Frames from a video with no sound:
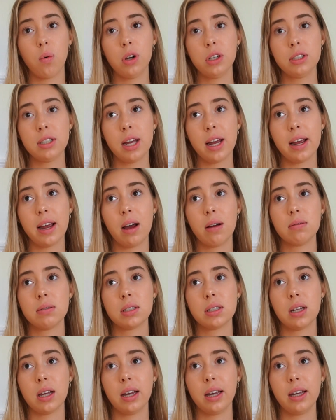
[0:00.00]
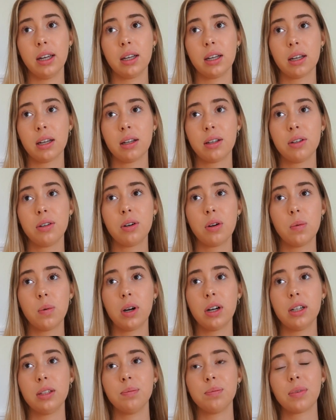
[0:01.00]
One day I was like, you know
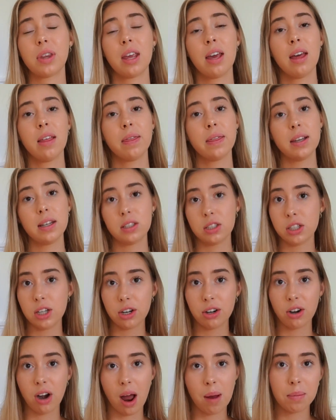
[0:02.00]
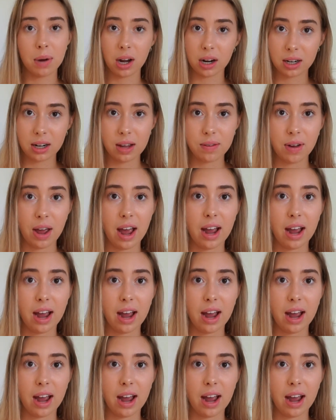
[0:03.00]
what, this year I'm not gonna have